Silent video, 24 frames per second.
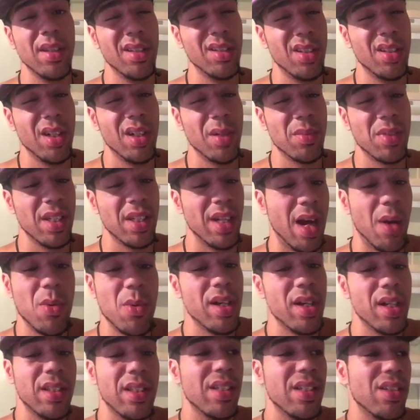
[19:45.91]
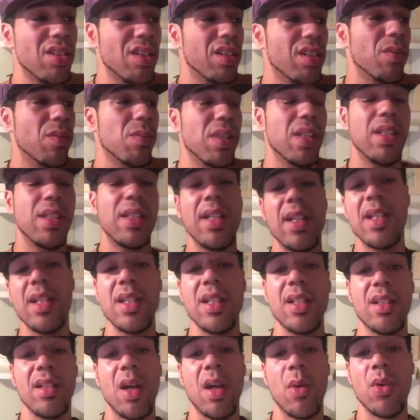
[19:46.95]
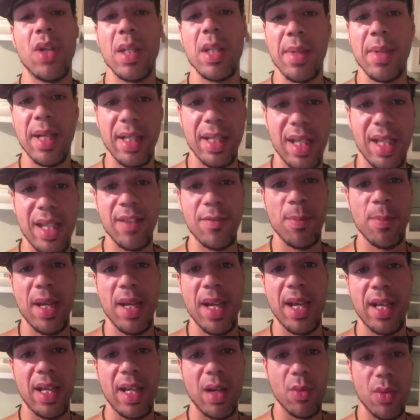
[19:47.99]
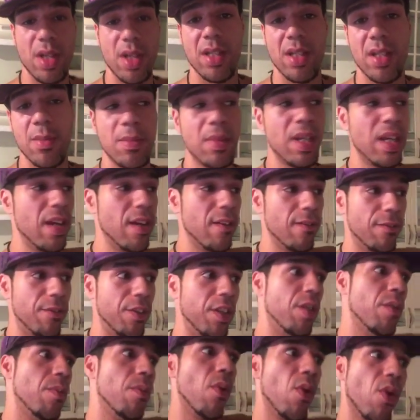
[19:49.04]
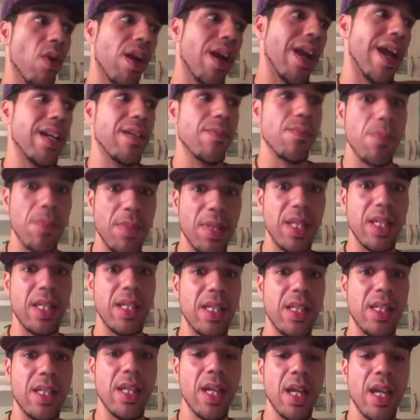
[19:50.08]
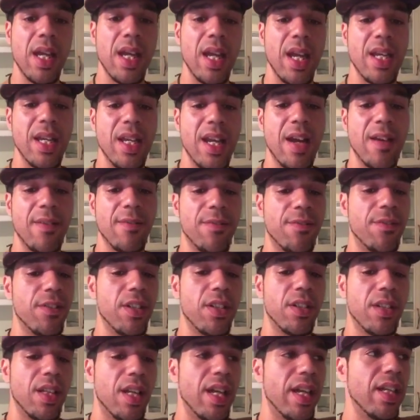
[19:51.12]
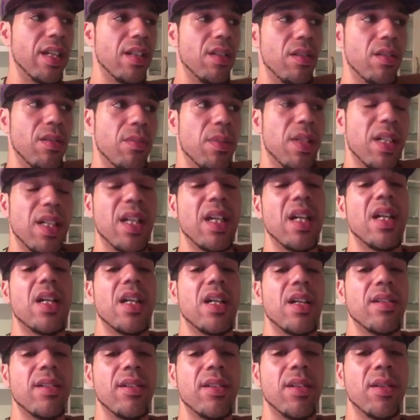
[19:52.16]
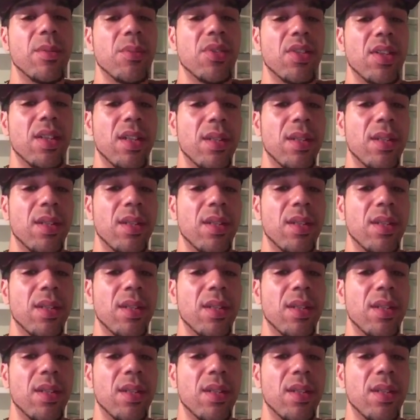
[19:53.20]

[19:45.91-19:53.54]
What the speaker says: You see what I'm saying? I wanted that shit to be done. I wanted my life back. I wanted to feel more like me and not feel like, oh my God, you know what I'm saying?